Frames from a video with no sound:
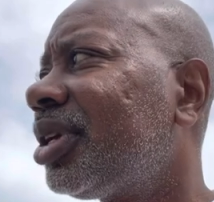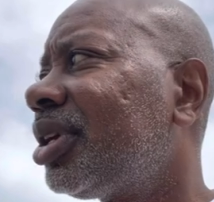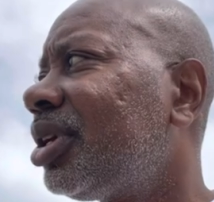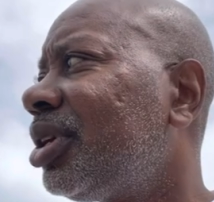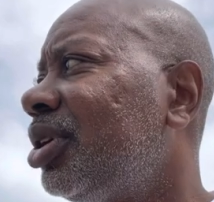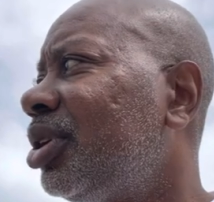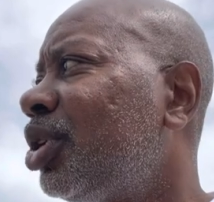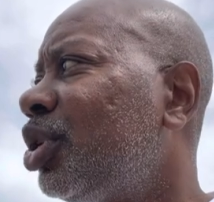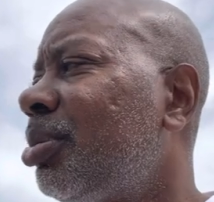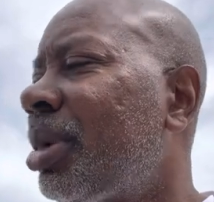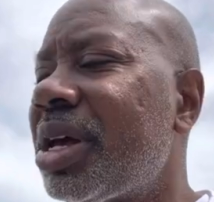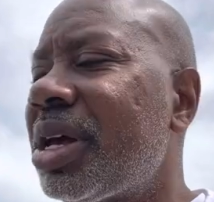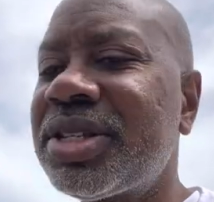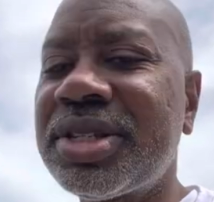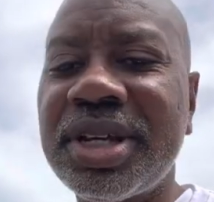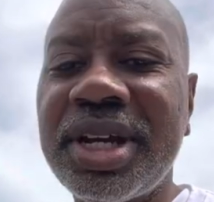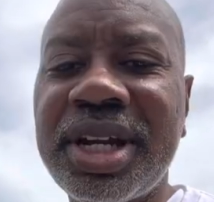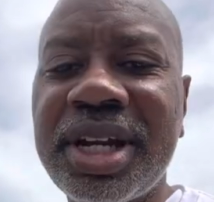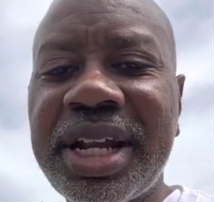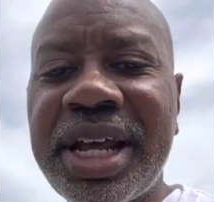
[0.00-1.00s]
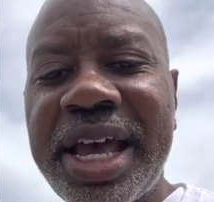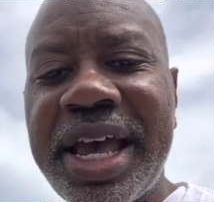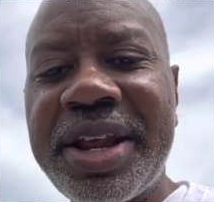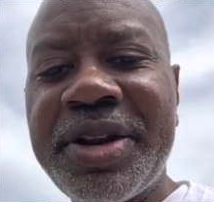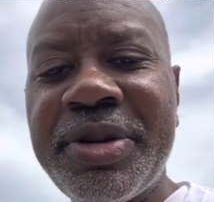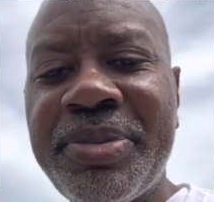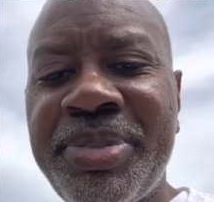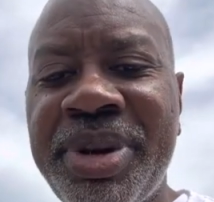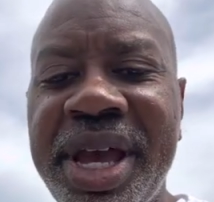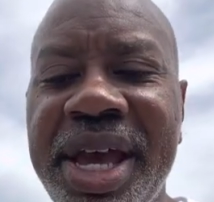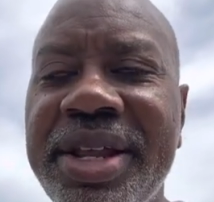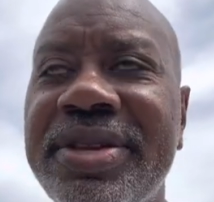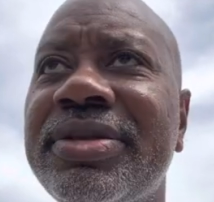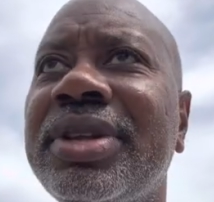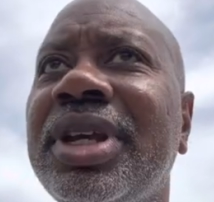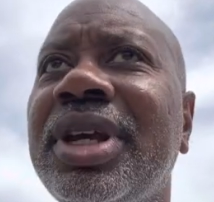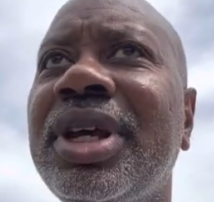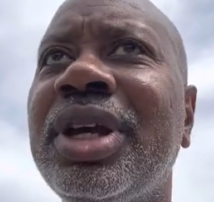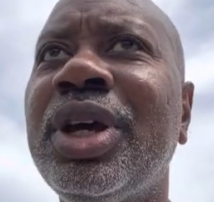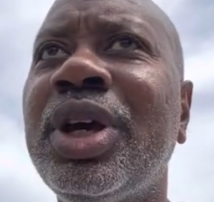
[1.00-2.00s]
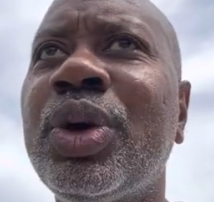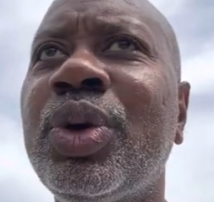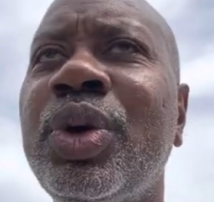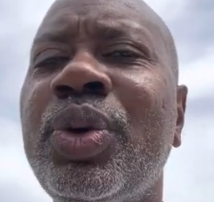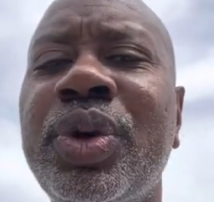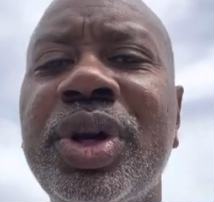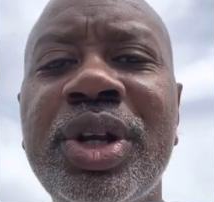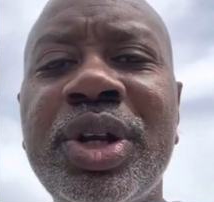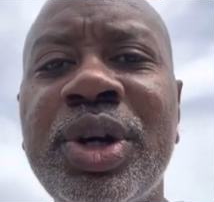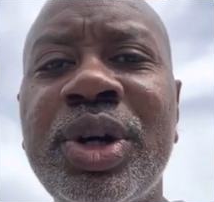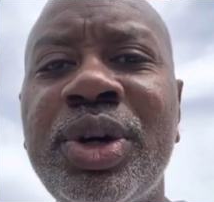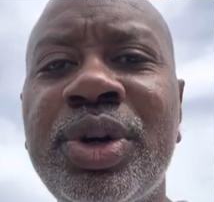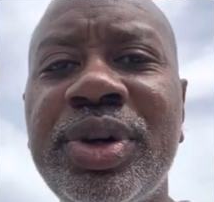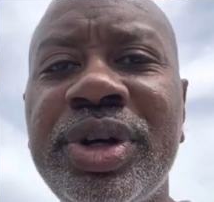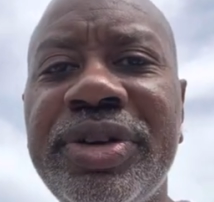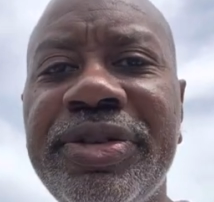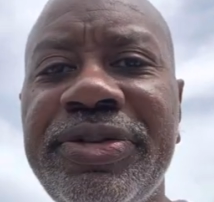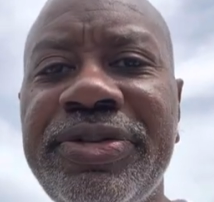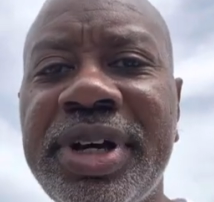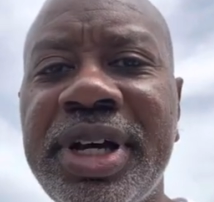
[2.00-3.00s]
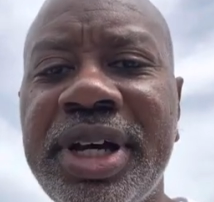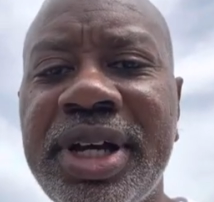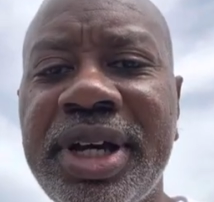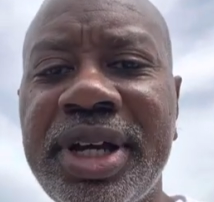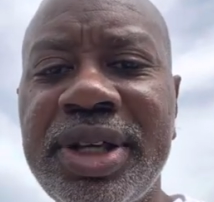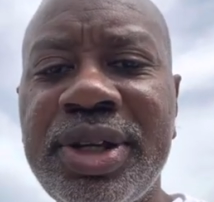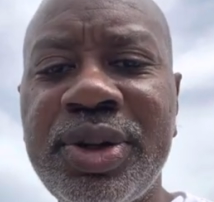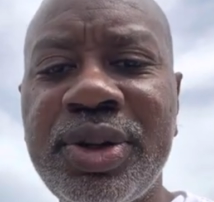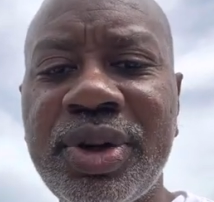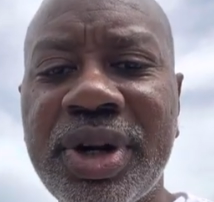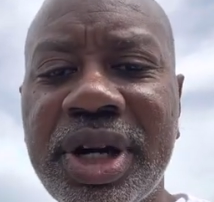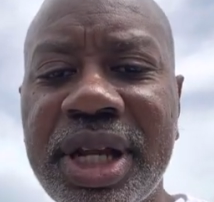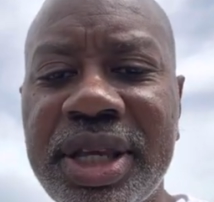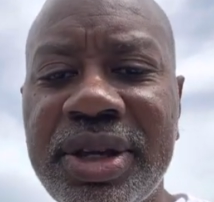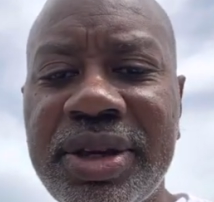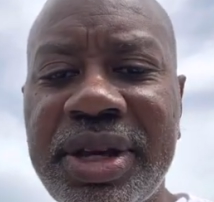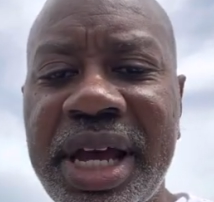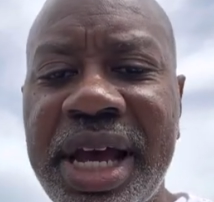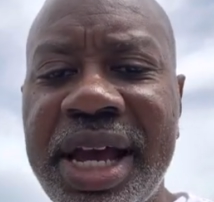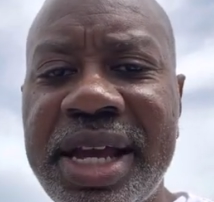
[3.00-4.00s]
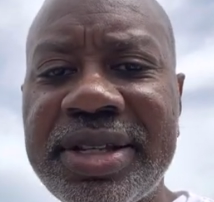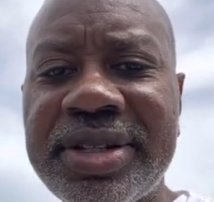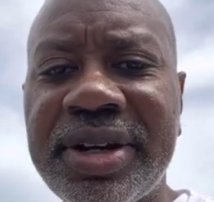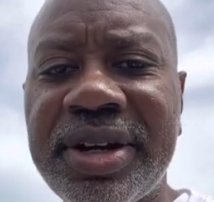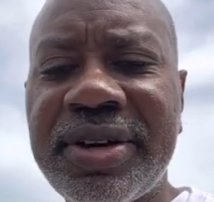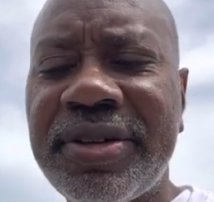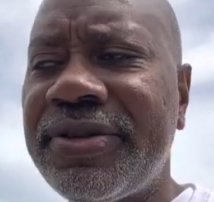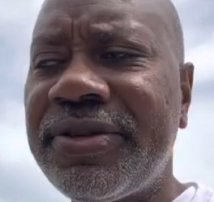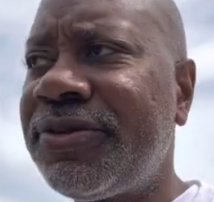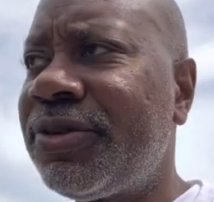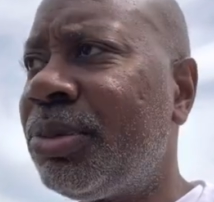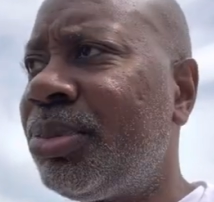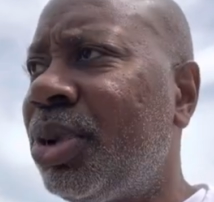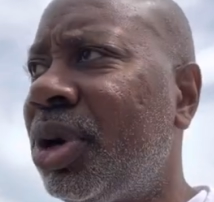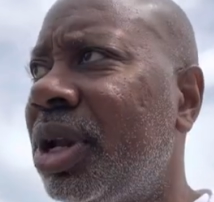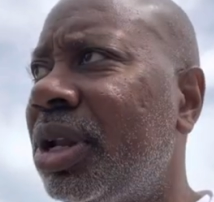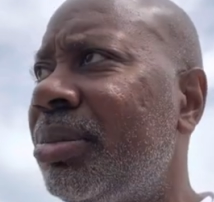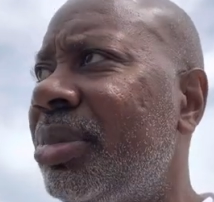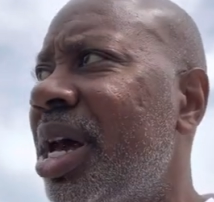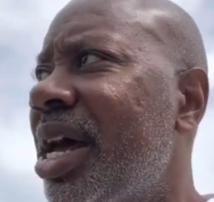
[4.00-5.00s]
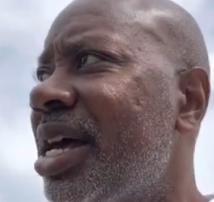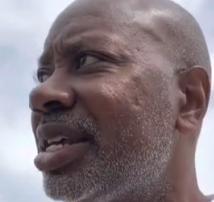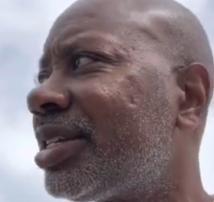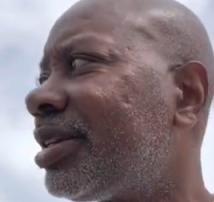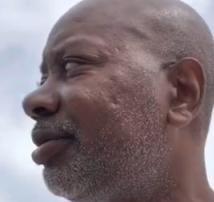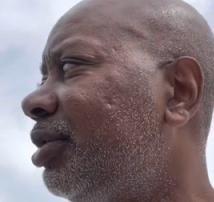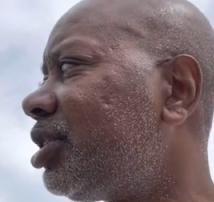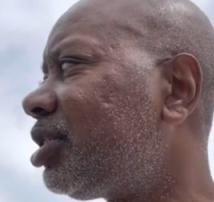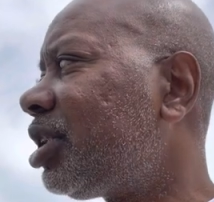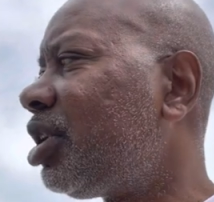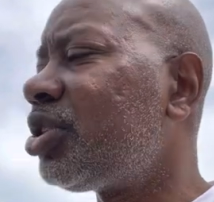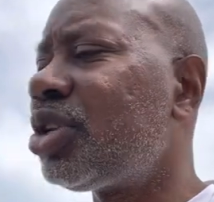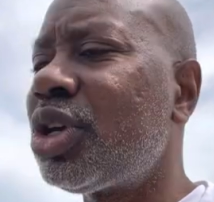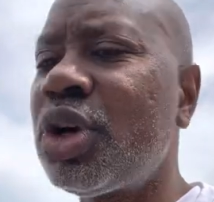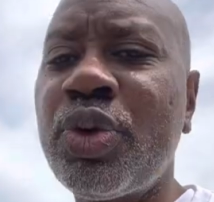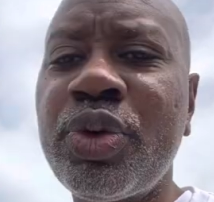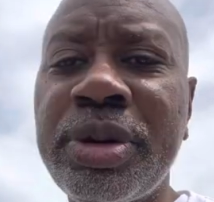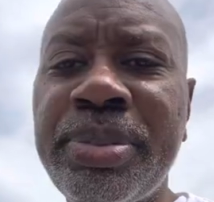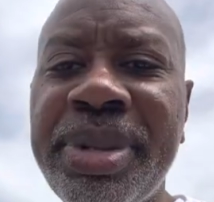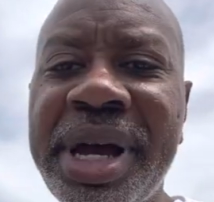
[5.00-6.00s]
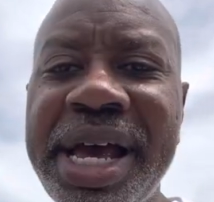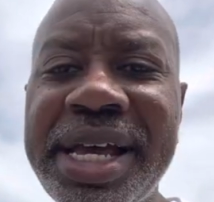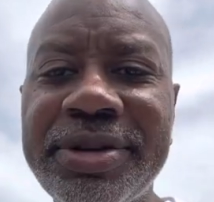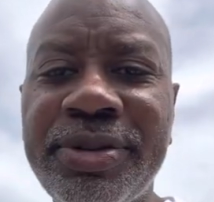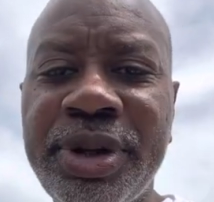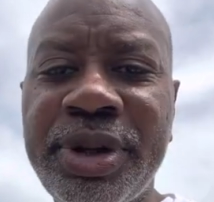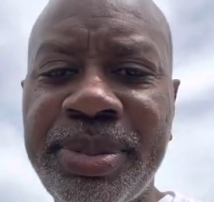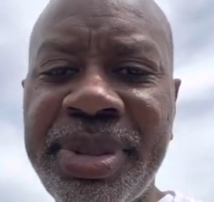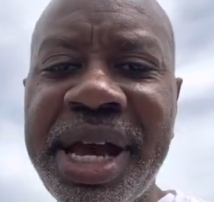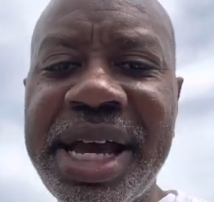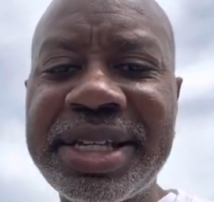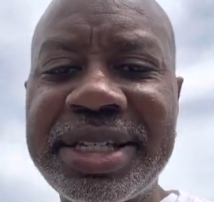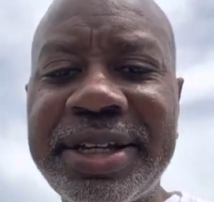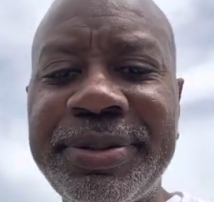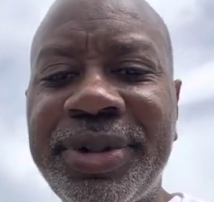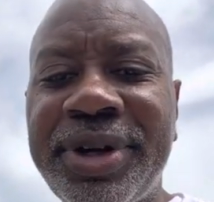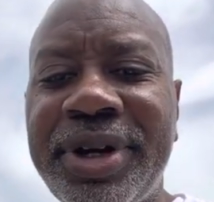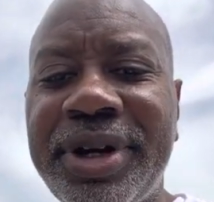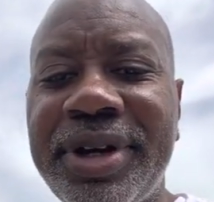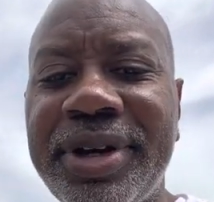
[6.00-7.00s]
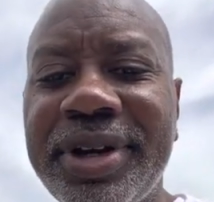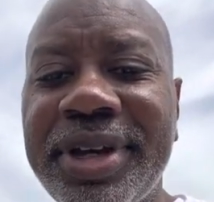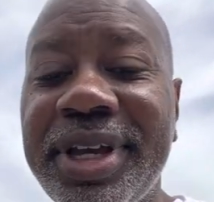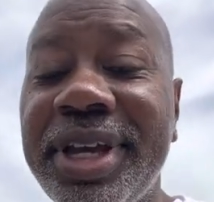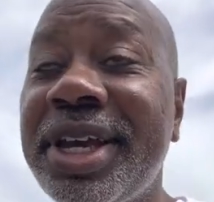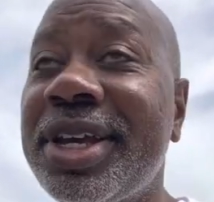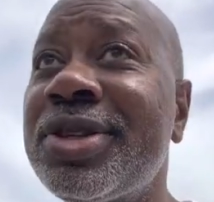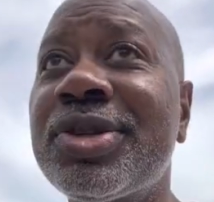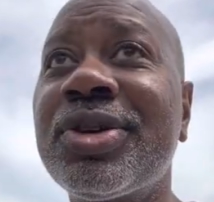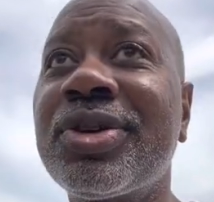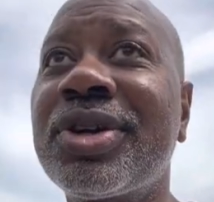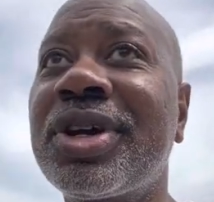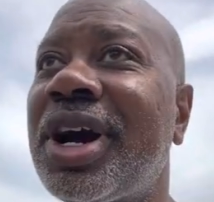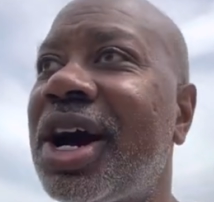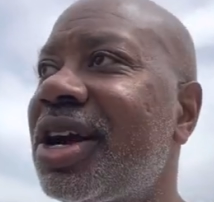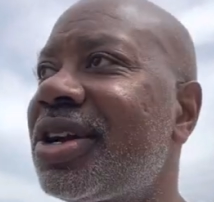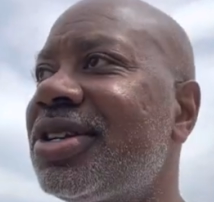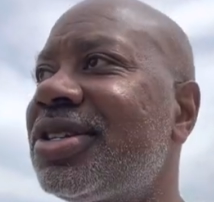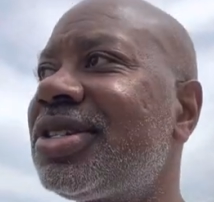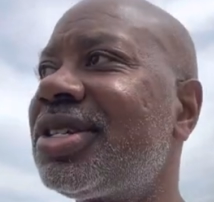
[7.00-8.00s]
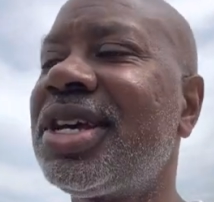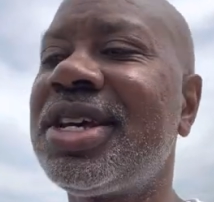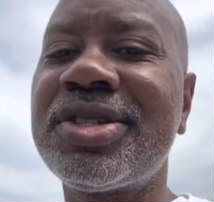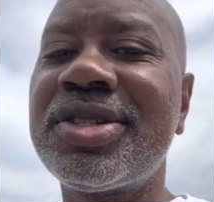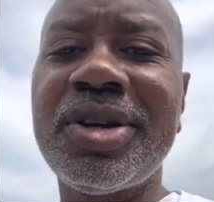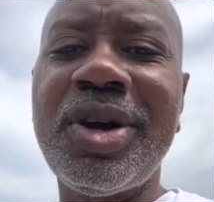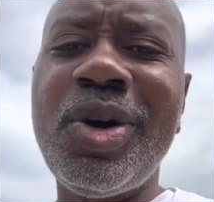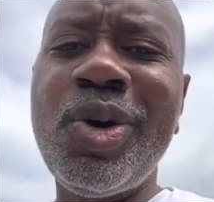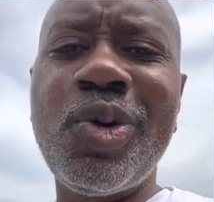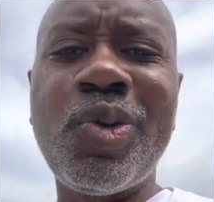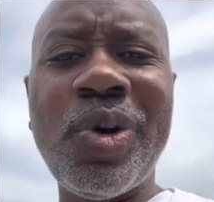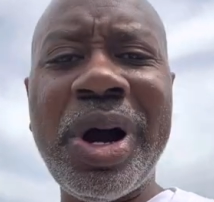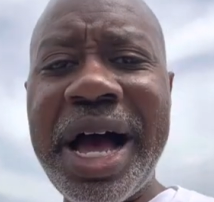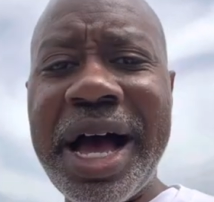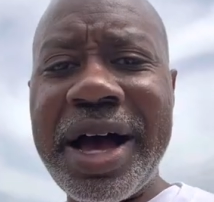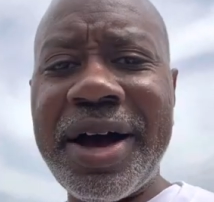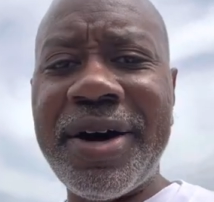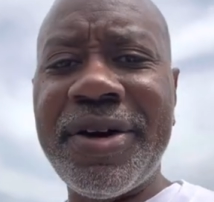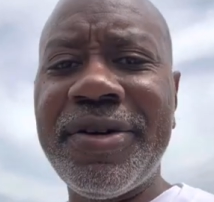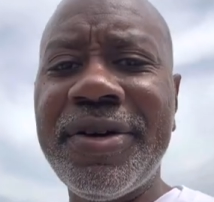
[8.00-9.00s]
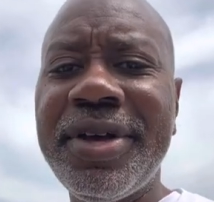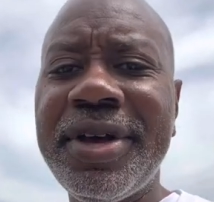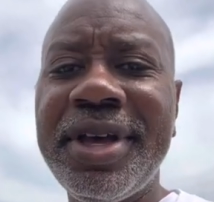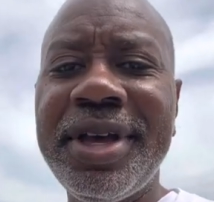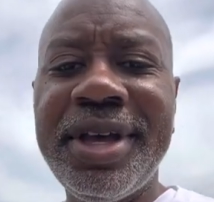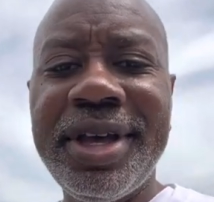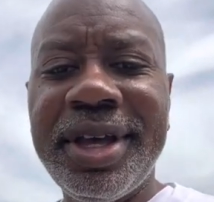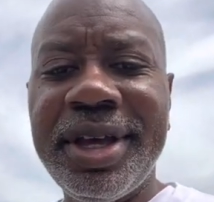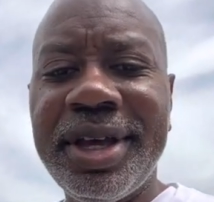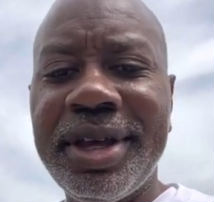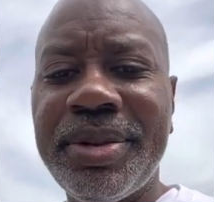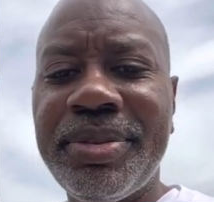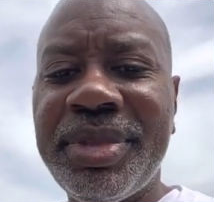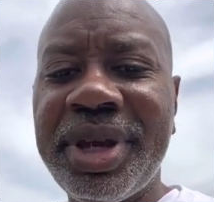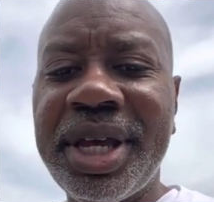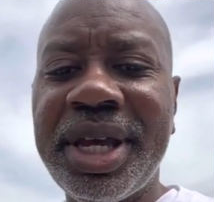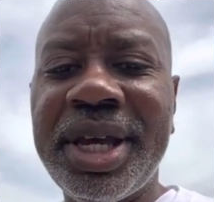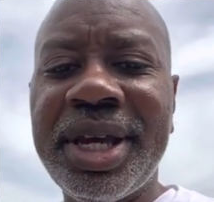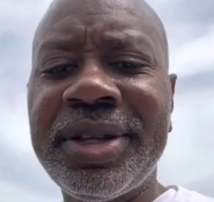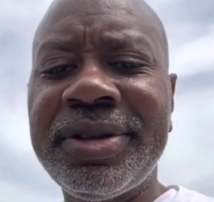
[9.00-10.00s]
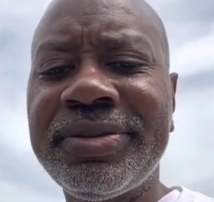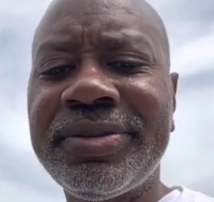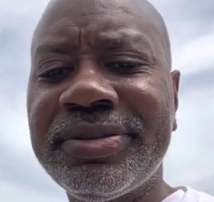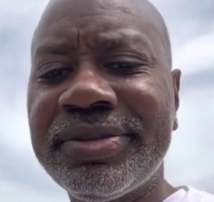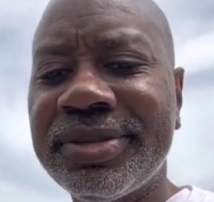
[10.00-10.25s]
"You know, my son and I had a bet. We want to know if you guys are football or basketball." He said, "No, we're basketball." And so Gardner says, "Oh, wow, man,